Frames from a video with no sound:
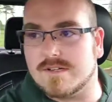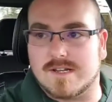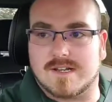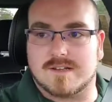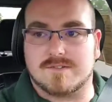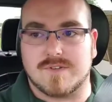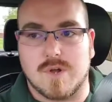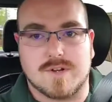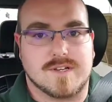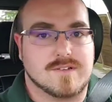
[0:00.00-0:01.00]
and
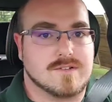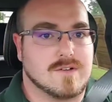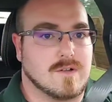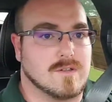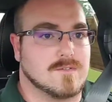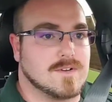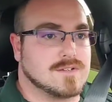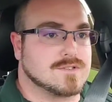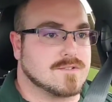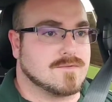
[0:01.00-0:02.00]
noted all of the
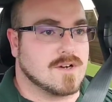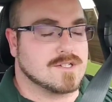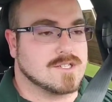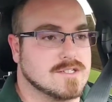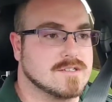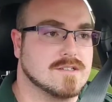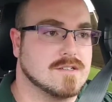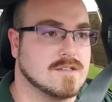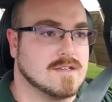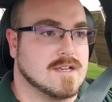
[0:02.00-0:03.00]
features and functions
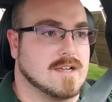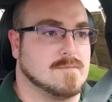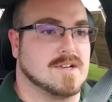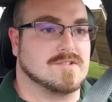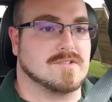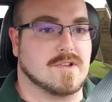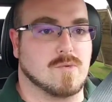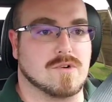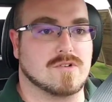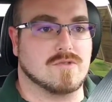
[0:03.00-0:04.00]
and made sure they
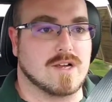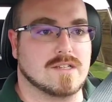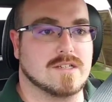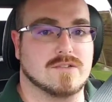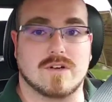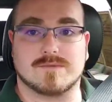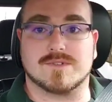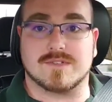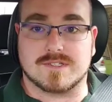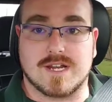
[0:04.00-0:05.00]
work correctly or up
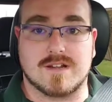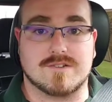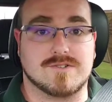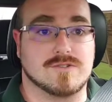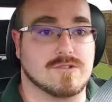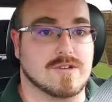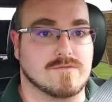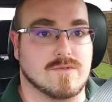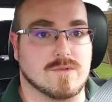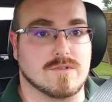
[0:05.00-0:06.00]
to the standards you're looking
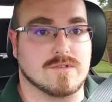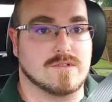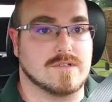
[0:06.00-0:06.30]
for,